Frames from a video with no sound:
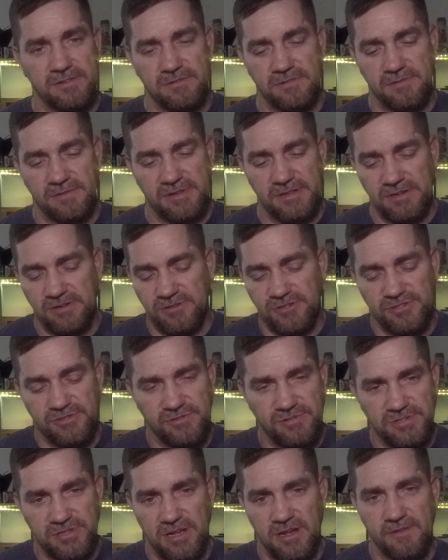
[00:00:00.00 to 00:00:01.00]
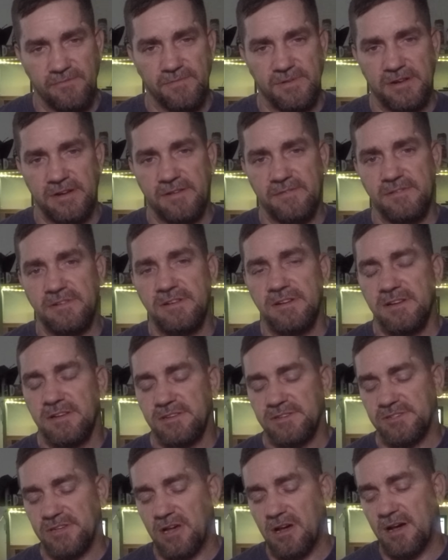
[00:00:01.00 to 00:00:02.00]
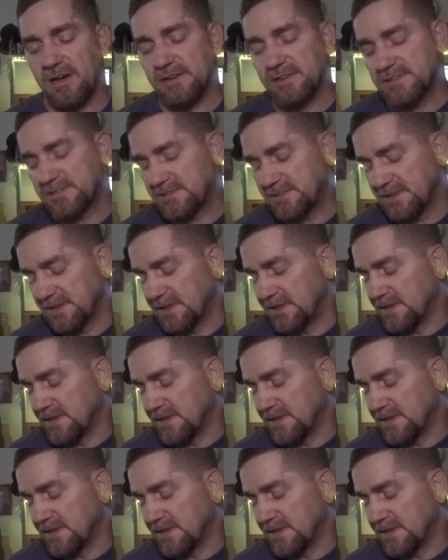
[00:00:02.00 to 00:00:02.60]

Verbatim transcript: or get your shoes off, whatever, socks.